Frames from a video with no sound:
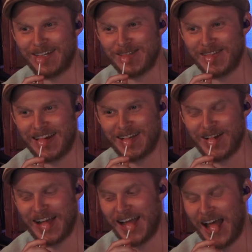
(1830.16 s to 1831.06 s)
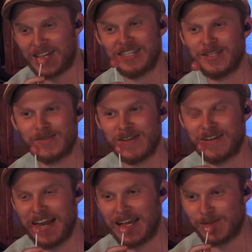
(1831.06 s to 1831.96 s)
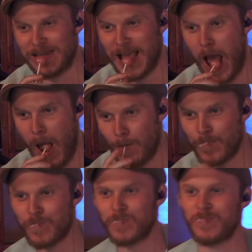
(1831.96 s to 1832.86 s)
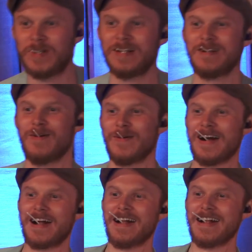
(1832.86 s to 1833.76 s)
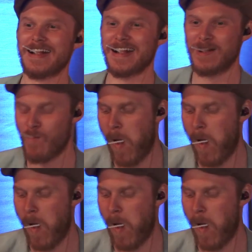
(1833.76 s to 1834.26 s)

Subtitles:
I was a very good kid. Actually, this was only last week. Well, hey.